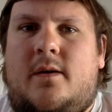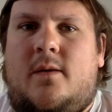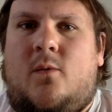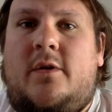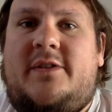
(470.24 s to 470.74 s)

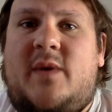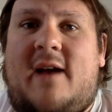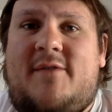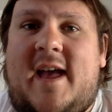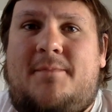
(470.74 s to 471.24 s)
Once you
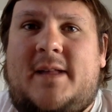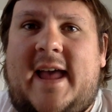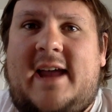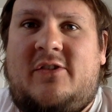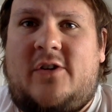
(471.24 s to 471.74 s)
have the
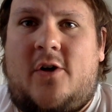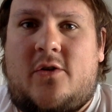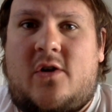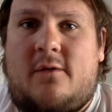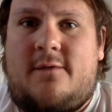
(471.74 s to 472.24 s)
application
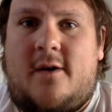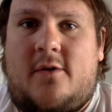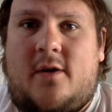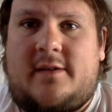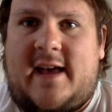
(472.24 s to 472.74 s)
on your phone
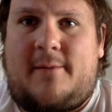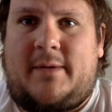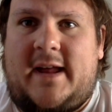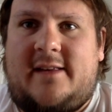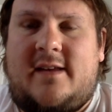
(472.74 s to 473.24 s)
or
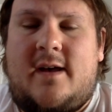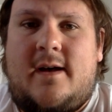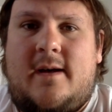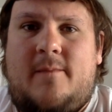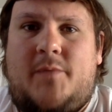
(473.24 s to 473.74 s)
tablet,
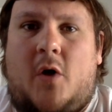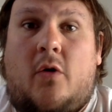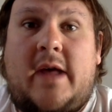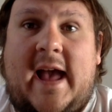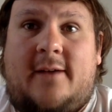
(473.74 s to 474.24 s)

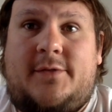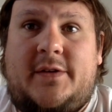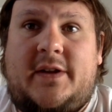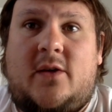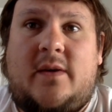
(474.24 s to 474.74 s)
all you have to
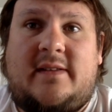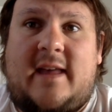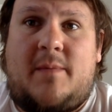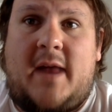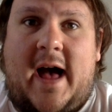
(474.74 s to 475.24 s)
do is
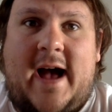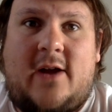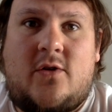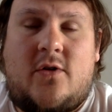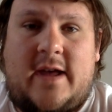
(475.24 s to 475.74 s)
keep an eye
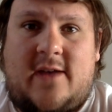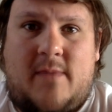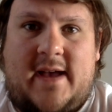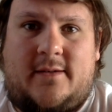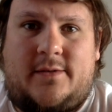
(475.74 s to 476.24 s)
on your
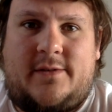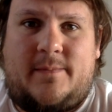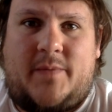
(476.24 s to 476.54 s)
emails.